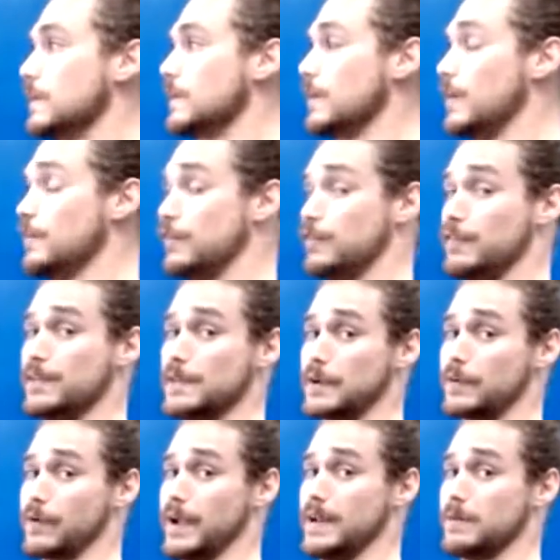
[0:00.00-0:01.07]
If you're feeling
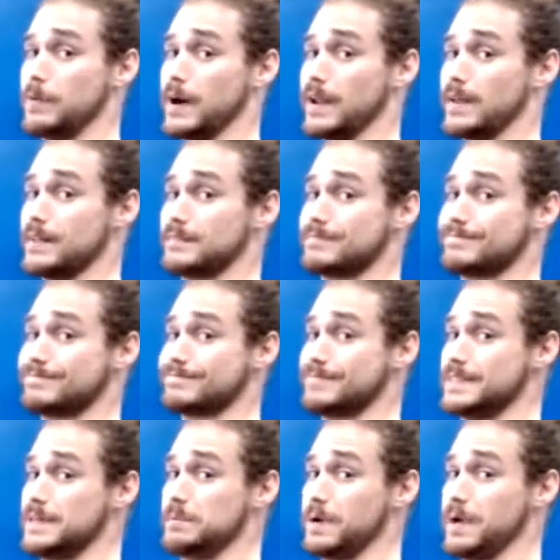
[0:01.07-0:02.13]
great about it,
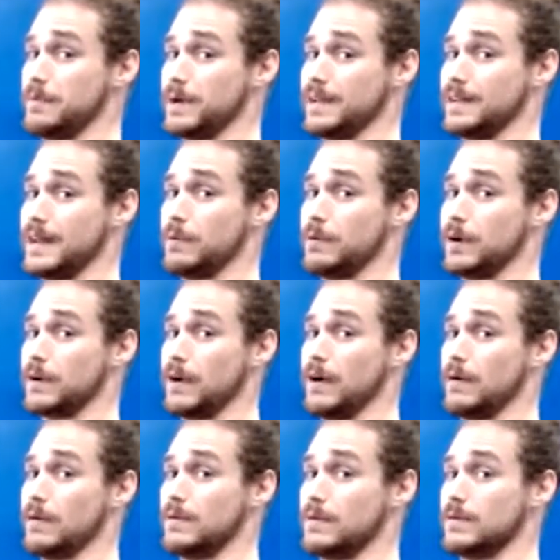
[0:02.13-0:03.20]
you might want to let one
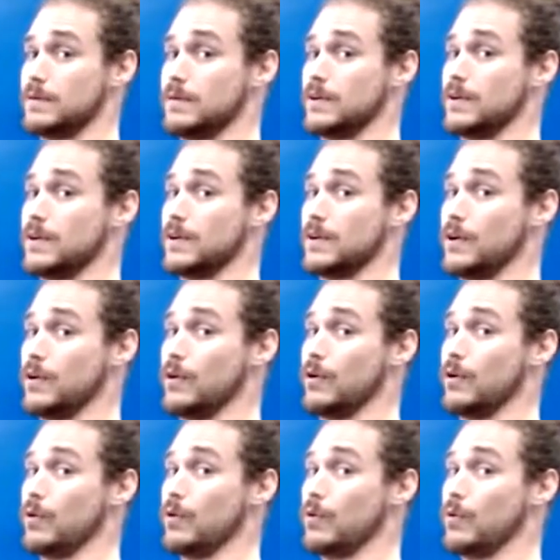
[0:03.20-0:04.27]
go,
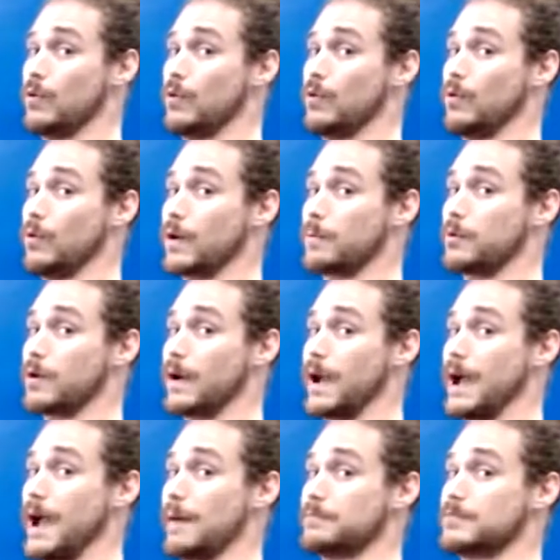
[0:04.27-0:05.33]
or
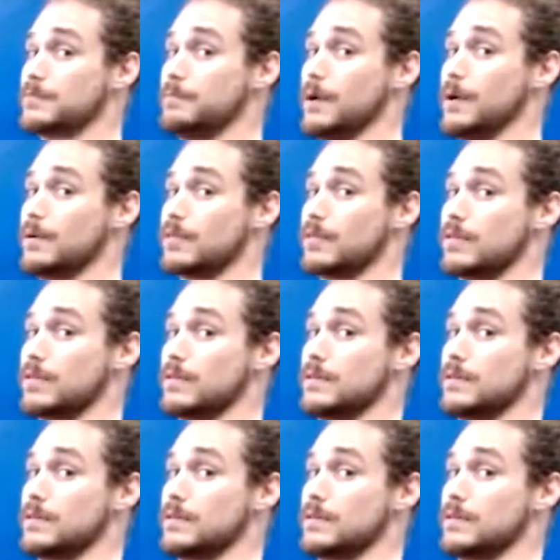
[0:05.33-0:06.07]
perhaps both.